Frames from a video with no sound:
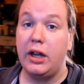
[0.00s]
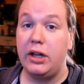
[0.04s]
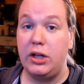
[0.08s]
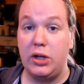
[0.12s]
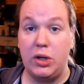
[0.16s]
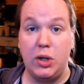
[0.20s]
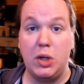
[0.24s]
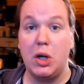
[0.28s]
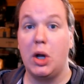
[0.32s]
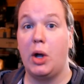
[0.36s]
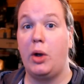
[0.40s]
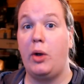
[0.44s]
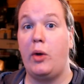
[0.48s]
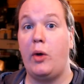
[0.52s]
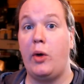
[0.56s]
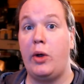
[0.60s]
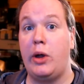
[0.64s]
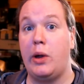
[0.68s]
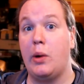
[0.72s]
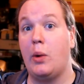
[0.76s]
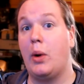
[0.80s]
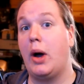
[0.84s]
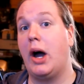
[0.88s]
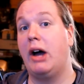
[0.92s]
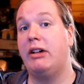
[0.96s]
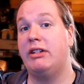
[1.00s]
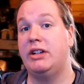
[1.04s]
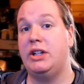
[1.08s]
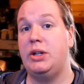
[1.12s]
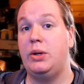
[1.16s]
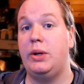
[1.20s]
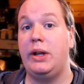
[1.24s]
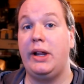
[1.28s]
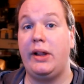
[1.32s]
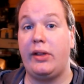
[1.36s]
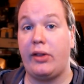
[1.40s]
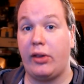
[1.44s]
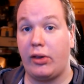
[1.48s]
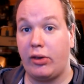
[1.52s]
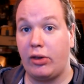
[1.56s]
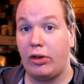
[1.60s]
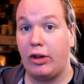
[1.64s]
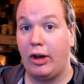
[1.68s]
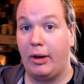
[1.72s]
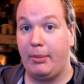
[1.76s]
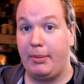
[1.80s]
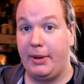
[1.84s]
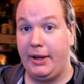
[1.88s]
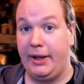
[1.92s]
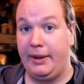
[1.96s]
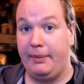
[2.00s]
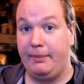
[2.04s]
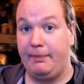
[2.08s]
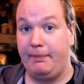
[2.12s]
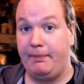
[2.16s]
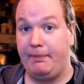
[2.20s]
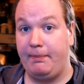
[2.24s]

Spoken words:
You know who you are and you need to stop it.